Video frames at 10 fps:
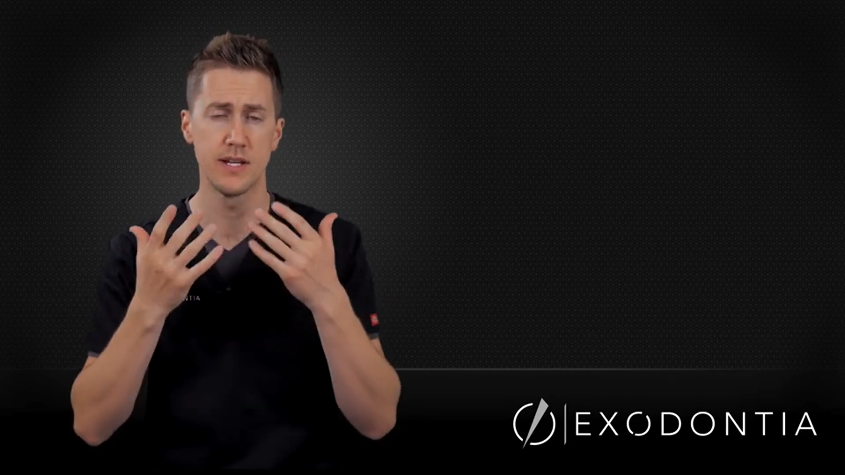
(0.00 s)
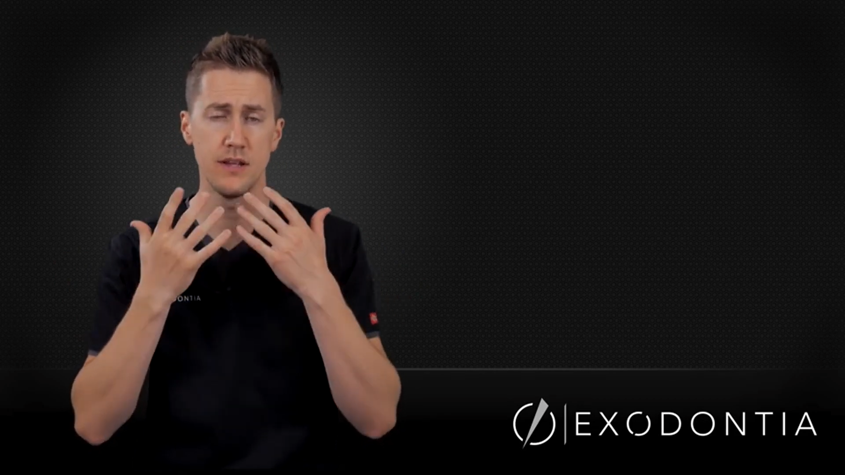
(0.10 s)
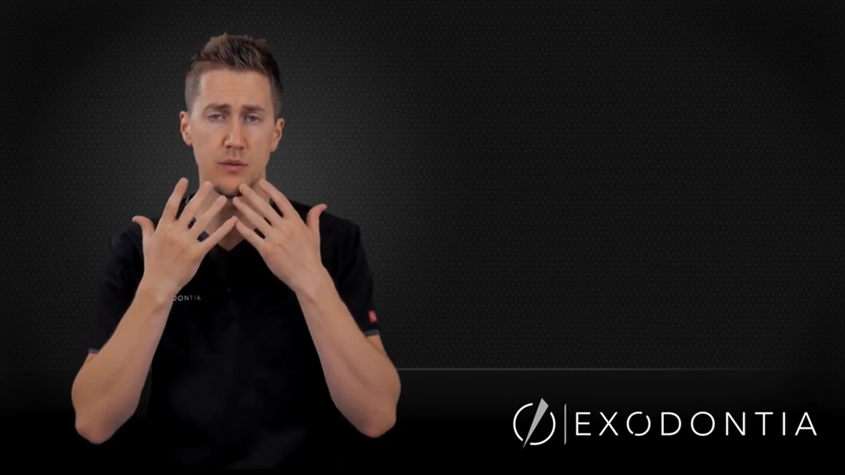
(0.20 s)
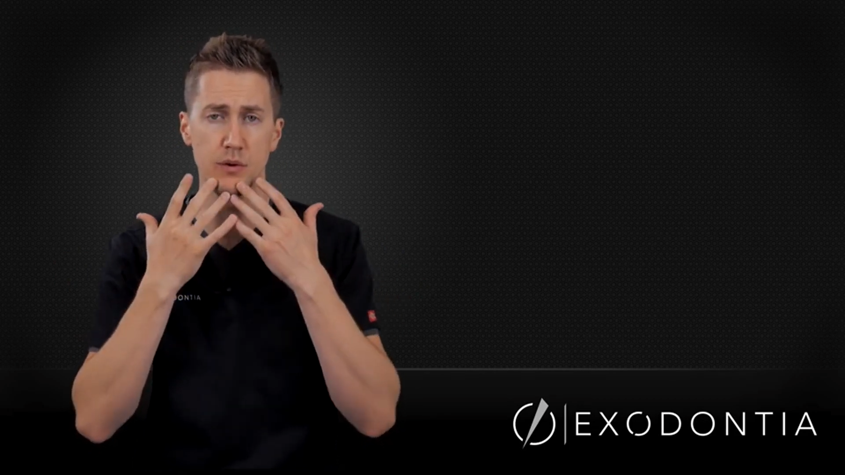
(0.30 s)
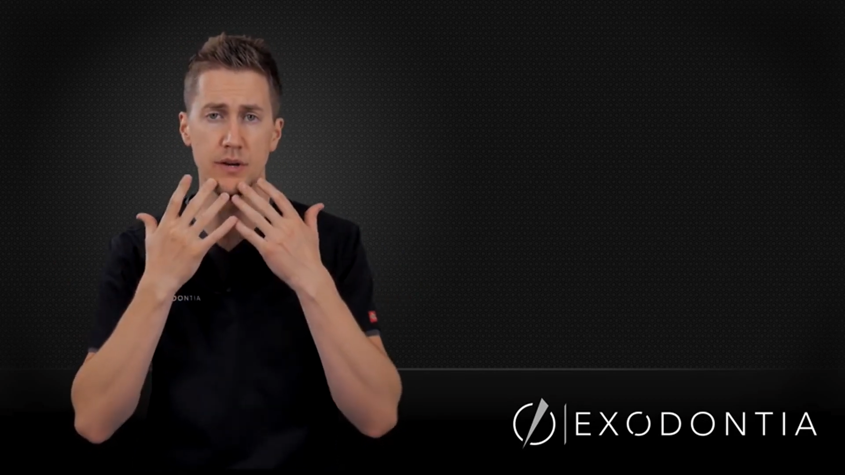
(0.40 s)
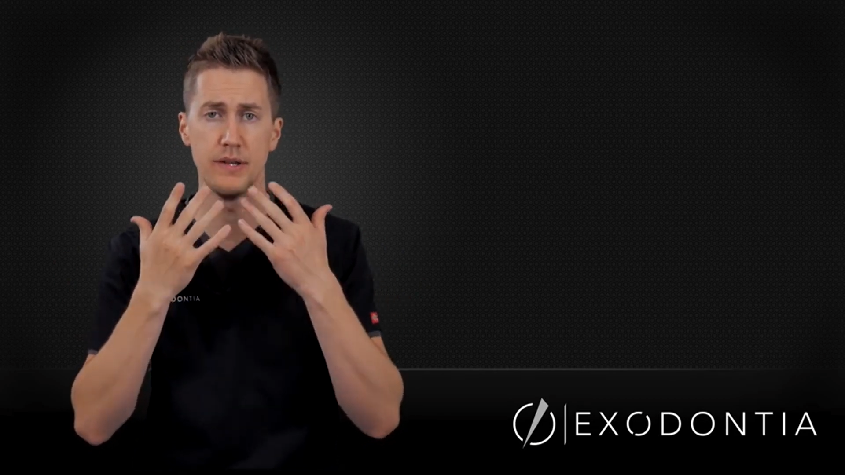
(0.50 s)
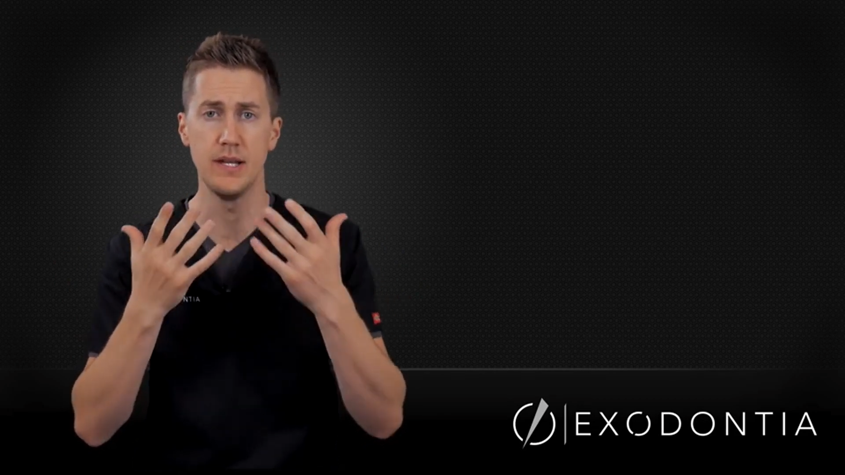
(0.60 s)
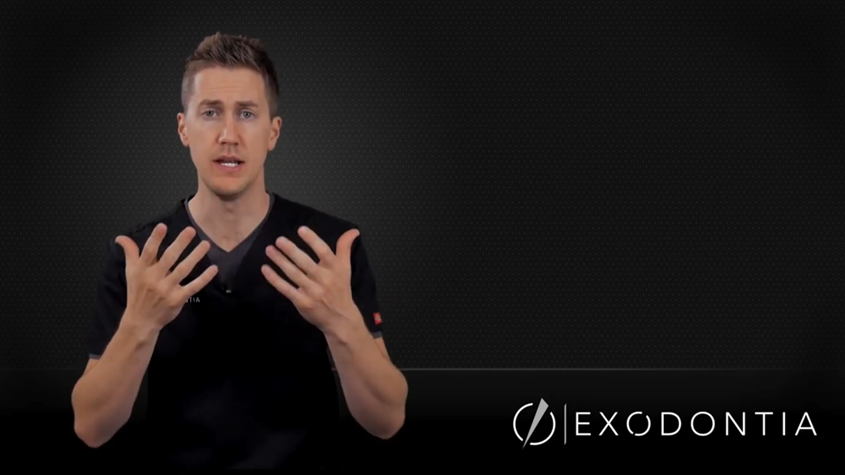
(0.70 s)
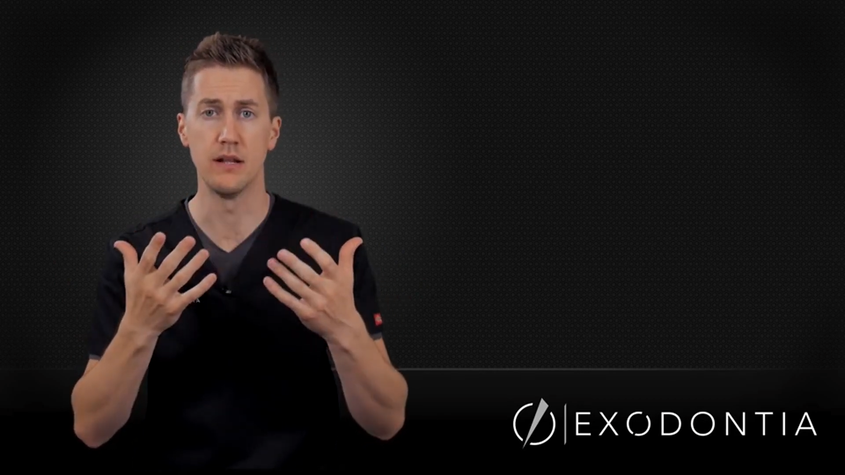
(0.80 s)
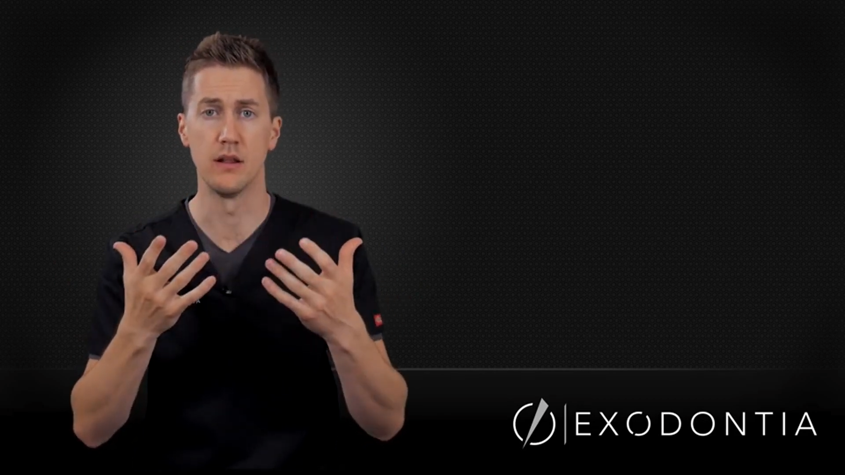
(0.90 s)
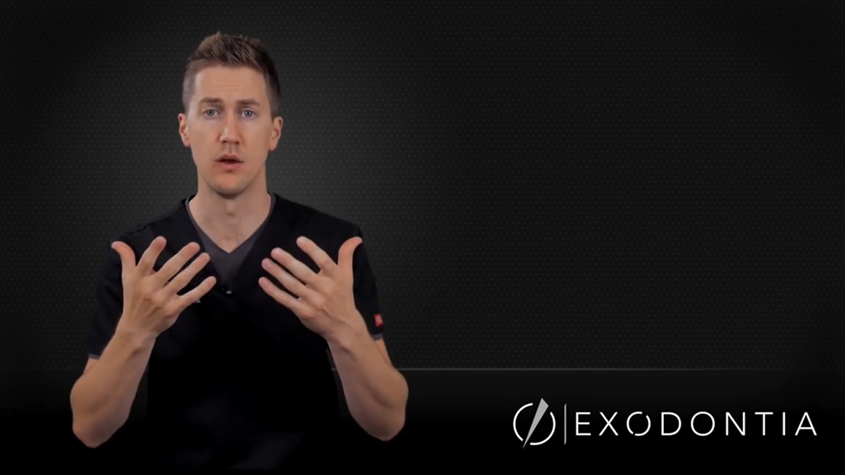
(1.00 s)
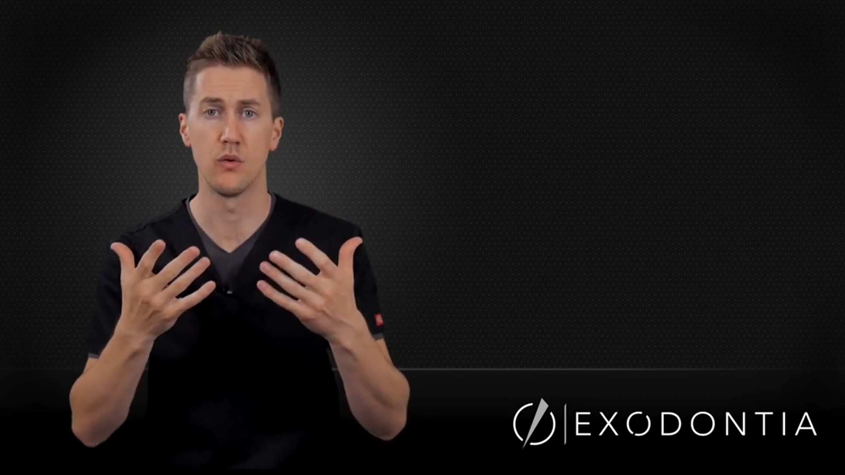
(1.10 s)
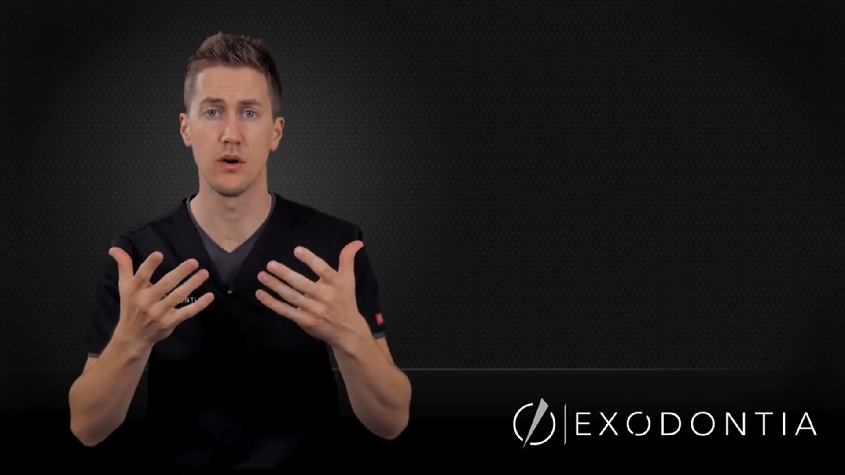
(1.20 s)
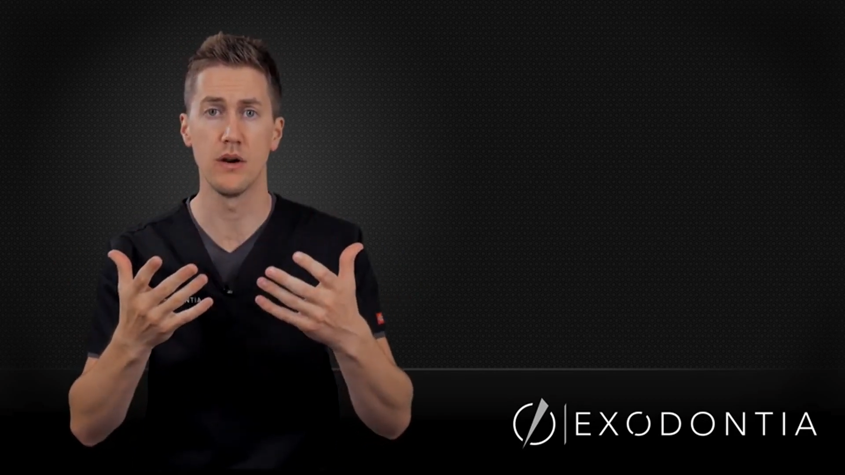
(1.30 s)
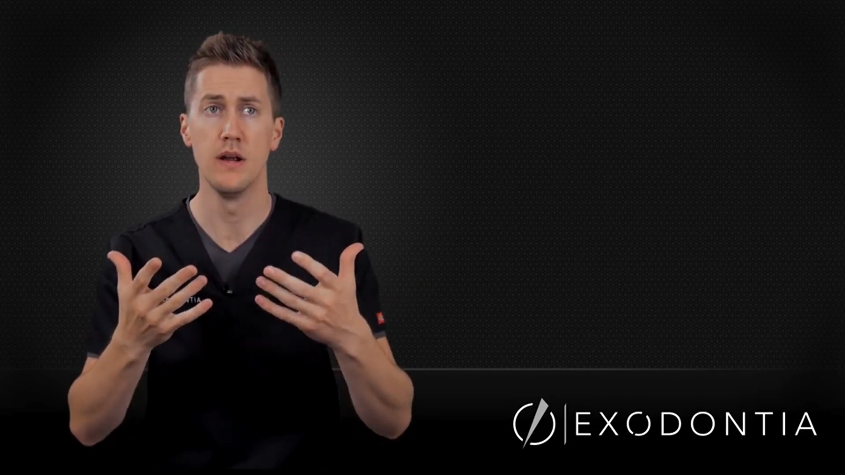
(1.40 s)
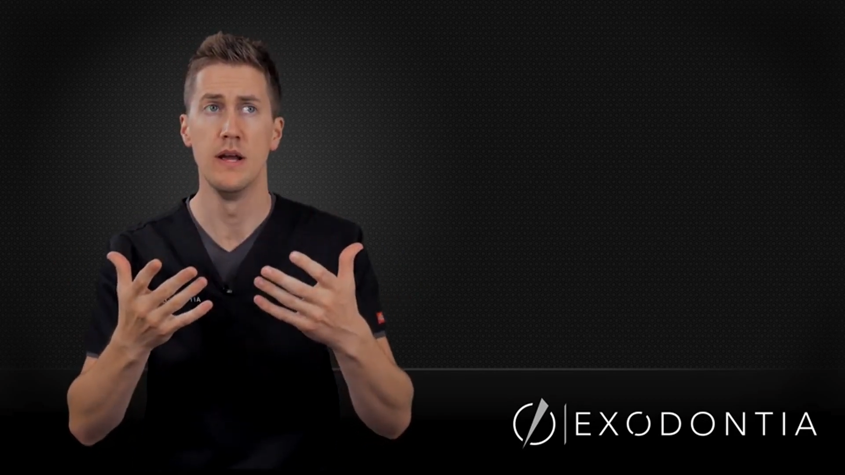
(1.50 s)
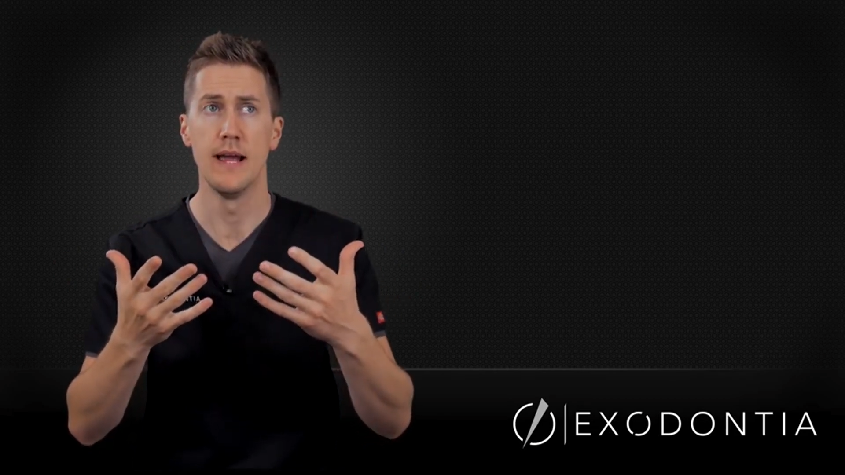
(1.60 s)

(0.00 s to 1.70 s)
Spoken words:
that we're in the lower